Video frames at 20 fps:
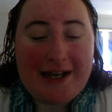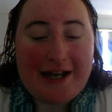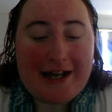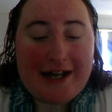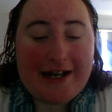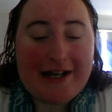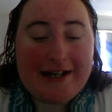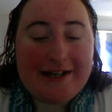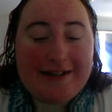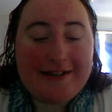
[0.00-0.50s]

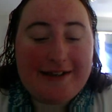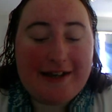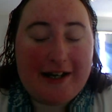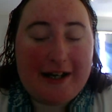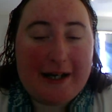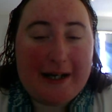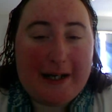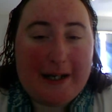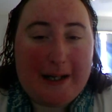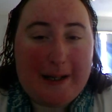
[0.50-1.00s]
Hey guys,
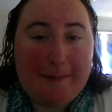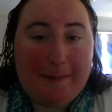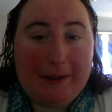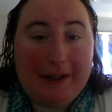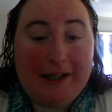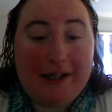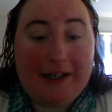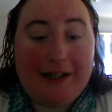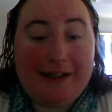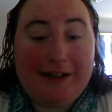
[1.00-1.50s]
I am
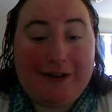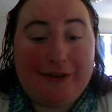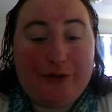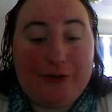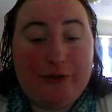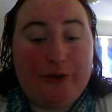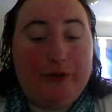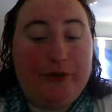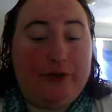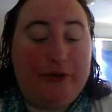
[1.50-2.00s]
here
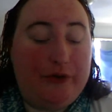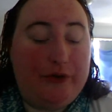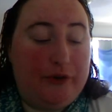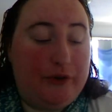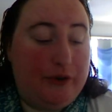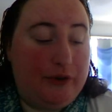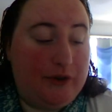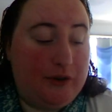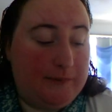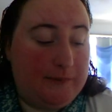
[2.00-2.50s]
to
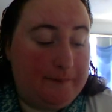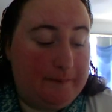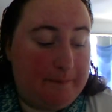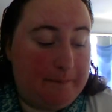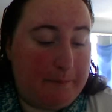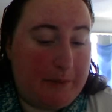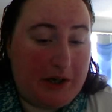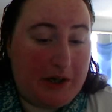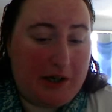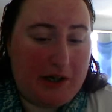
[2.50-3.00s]
do
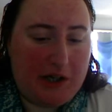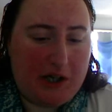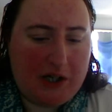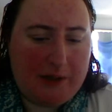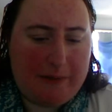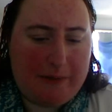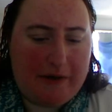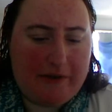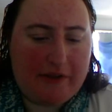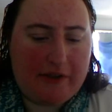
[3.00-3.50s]
my
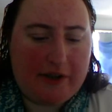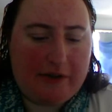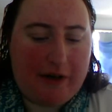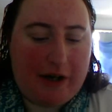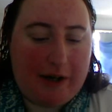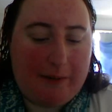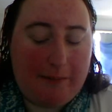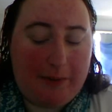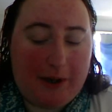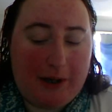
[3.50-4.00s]
monthly
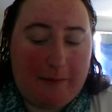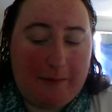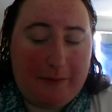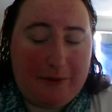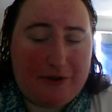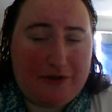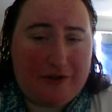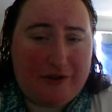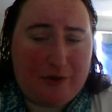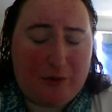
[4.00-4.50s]
wrap up,
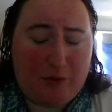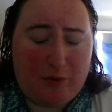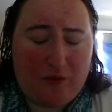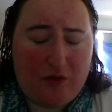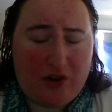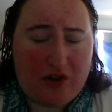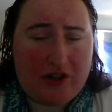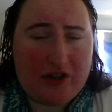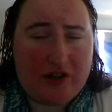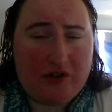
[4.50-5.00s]
which is
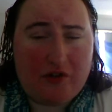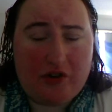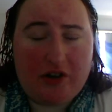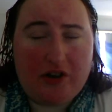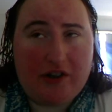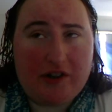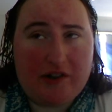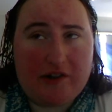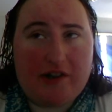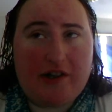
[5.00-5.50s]
very
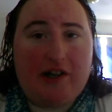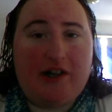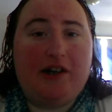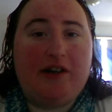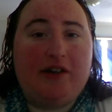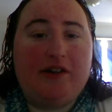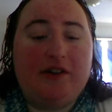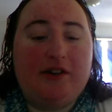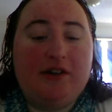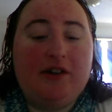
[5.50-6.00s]

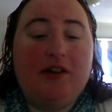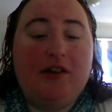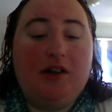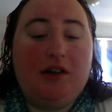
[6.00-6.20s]
sad,